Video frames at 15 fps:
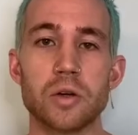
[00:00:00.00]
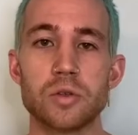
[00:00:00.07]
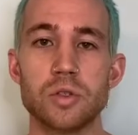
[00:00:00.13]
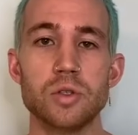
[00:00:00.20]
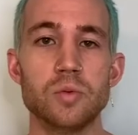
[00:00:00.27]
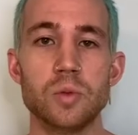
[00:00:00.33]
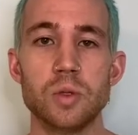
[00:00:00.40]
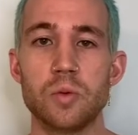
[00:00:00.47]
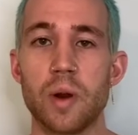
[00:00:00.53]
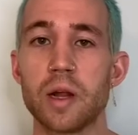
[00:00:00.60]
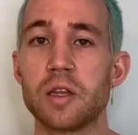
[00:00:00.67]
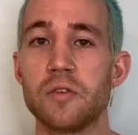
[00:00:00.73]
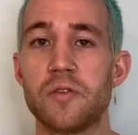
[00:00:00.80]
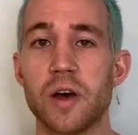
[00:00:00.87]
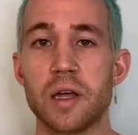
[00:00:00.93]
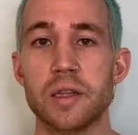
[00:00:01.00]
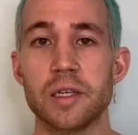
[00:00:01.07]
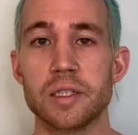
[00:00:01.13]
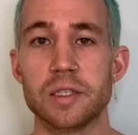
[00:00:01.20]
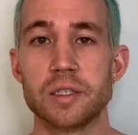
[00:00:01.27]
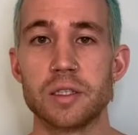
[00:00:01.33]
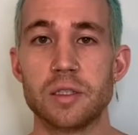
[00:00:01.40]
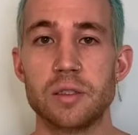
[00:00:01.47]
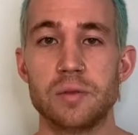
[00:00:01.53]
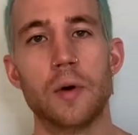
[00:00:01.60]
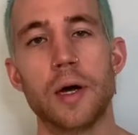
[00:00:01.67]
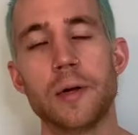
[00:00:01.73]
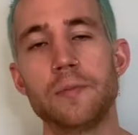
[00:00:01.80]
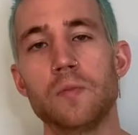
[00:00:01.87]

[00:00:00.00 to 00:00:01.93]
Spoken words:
do we rectify this? Well,